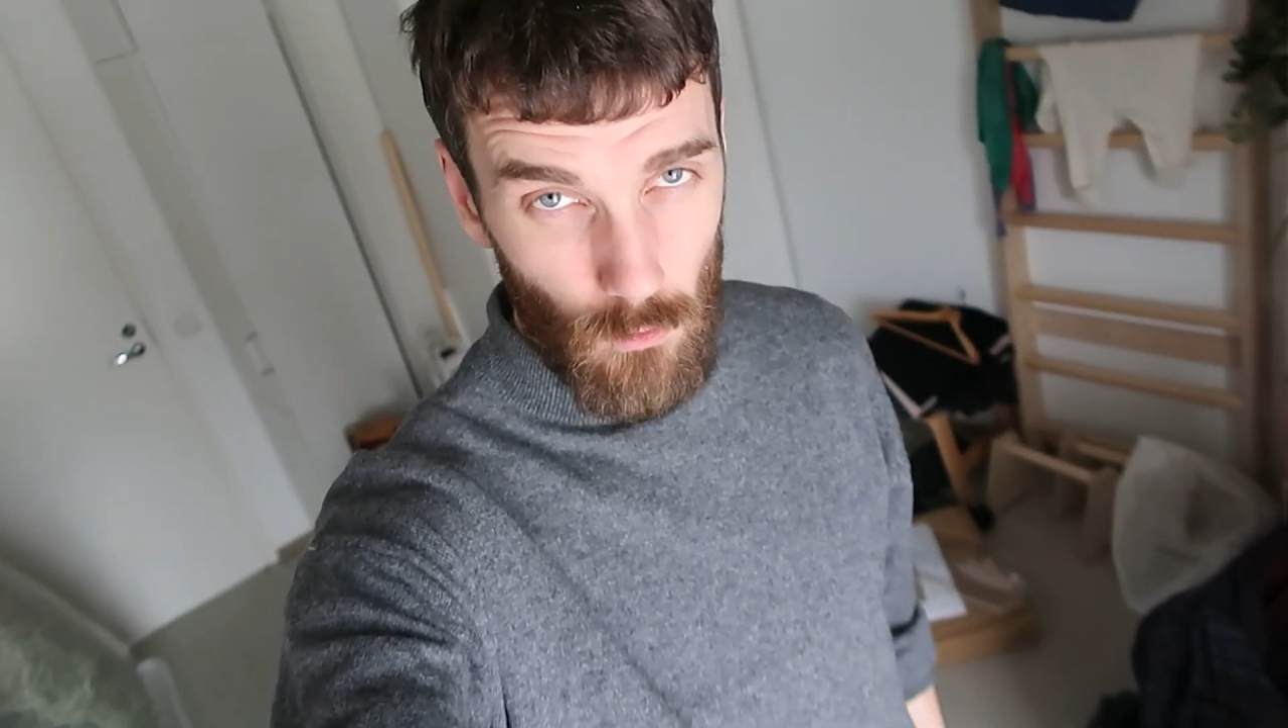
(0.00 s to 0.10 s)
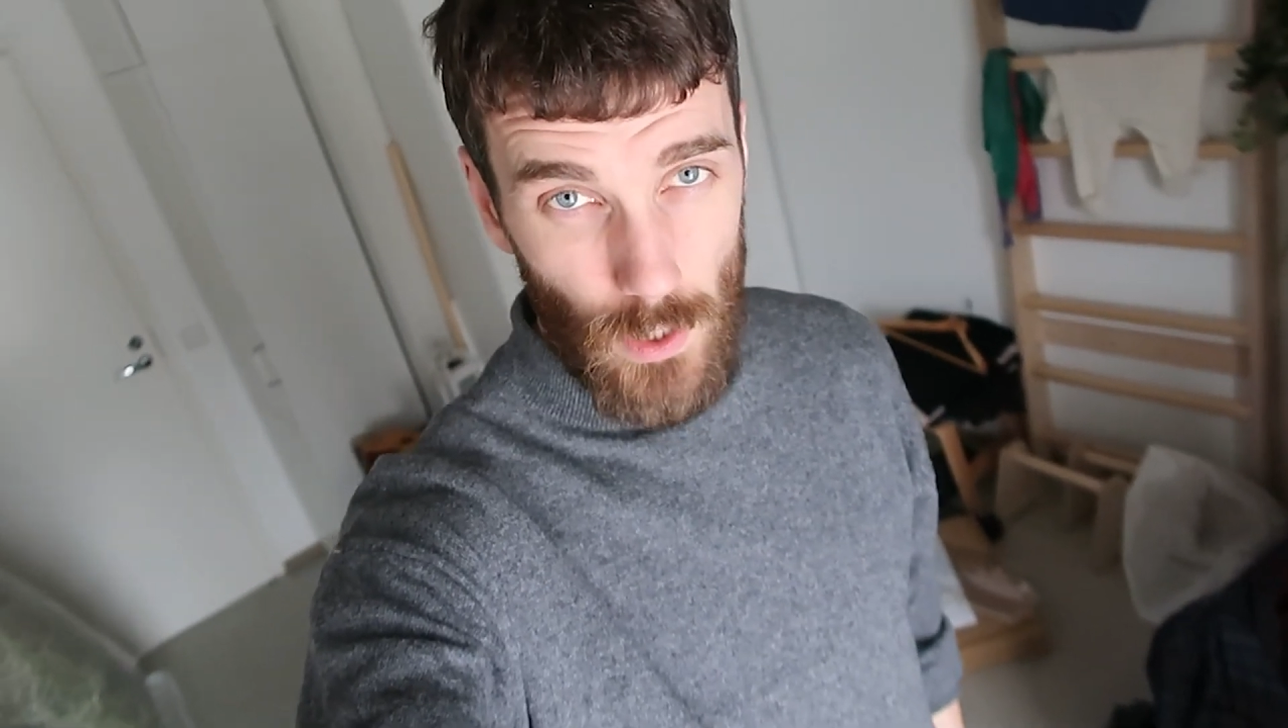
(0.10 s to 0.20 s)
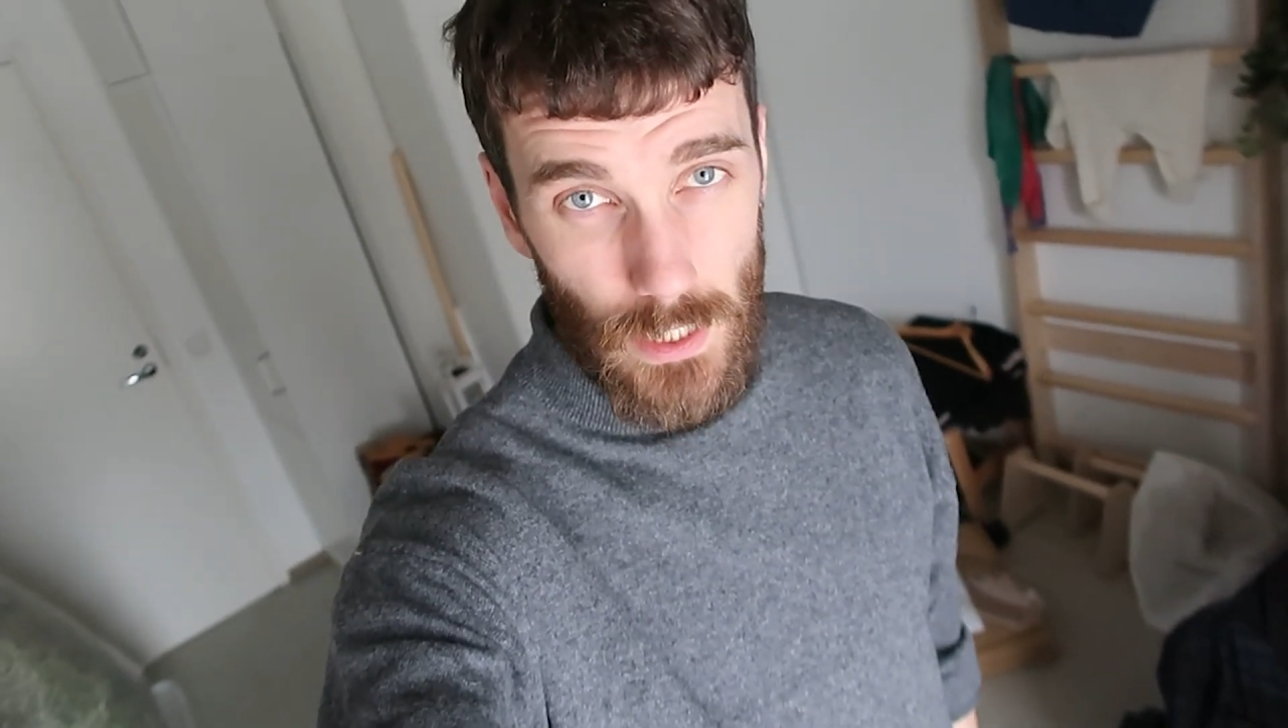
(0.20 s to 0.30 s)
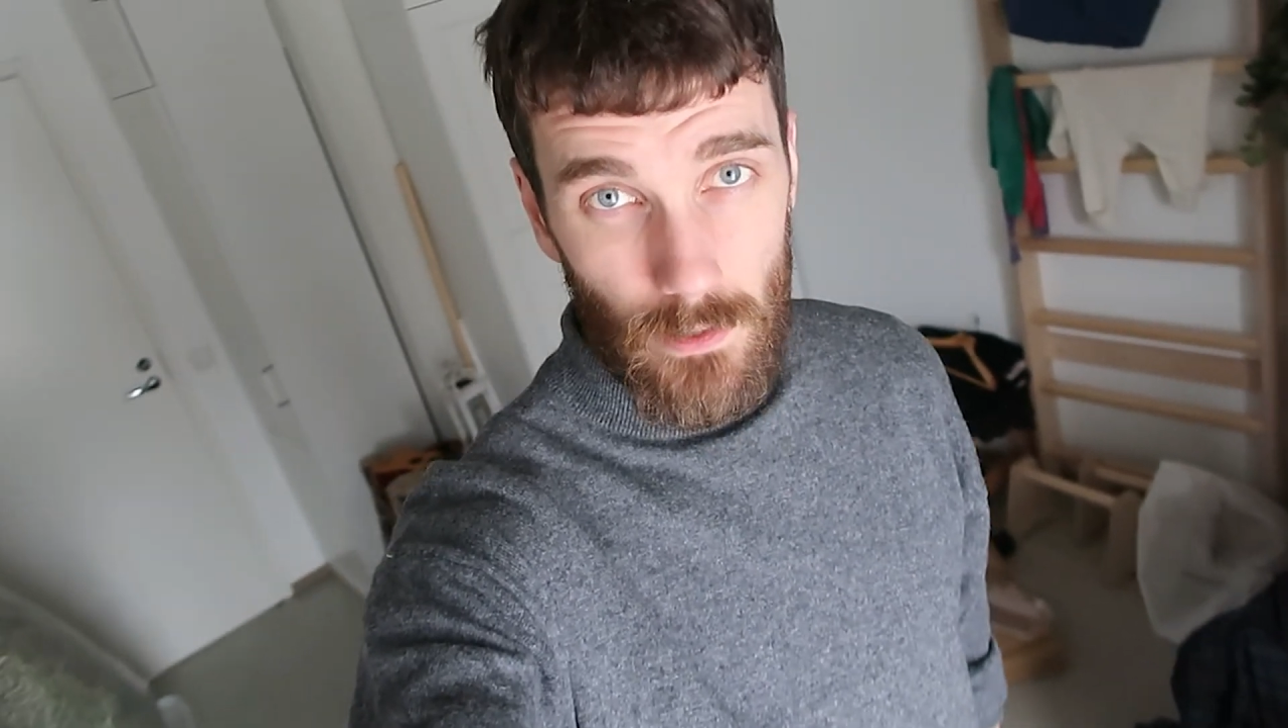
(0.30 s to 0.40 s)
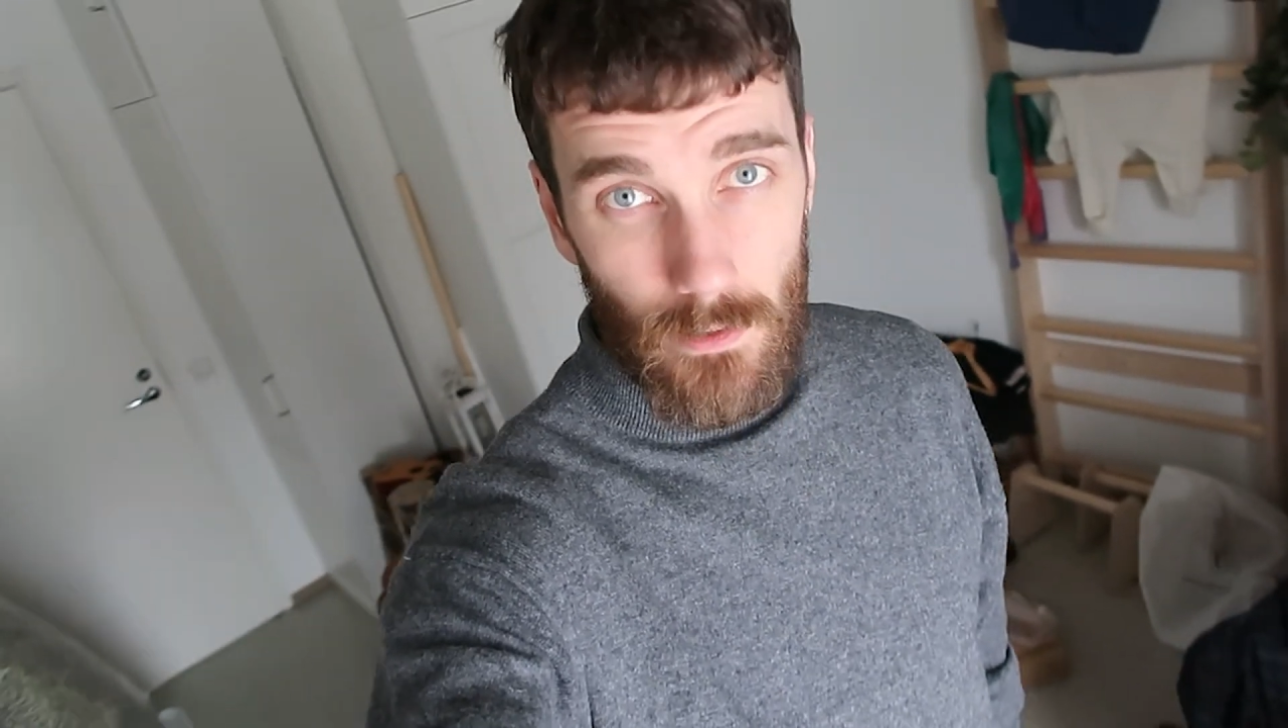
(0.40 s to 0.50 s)

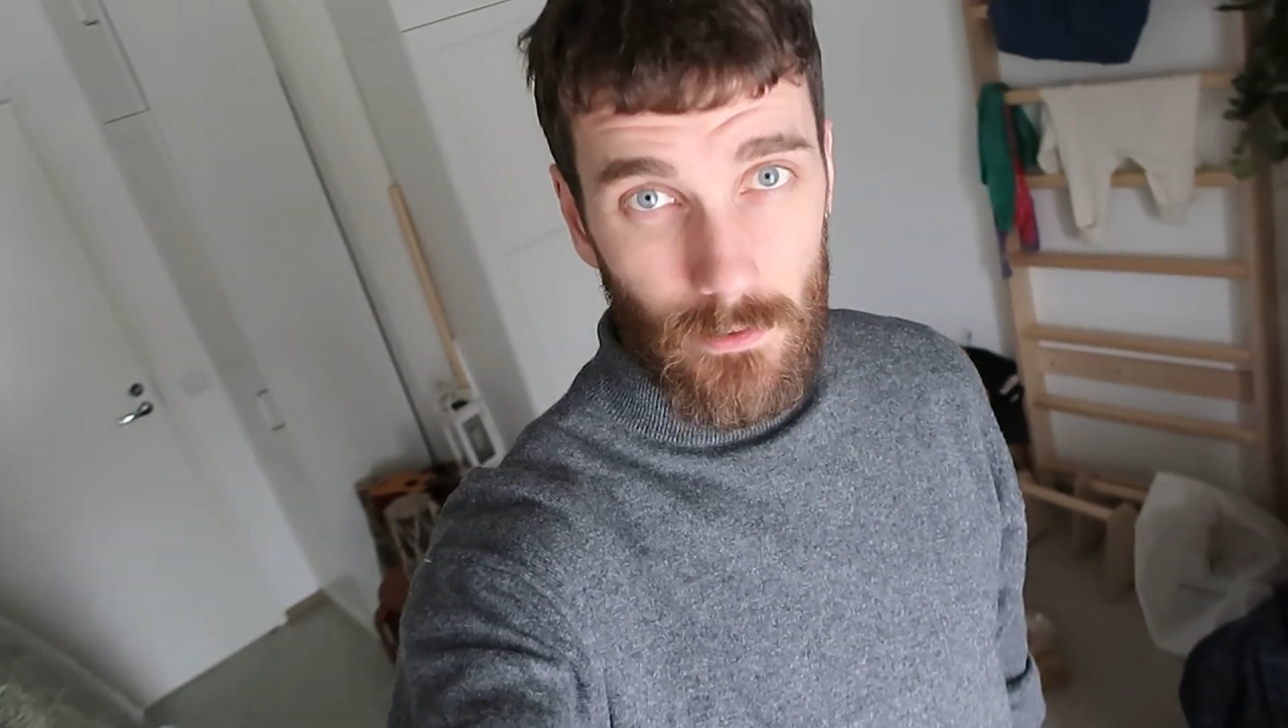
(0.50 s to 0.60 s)
week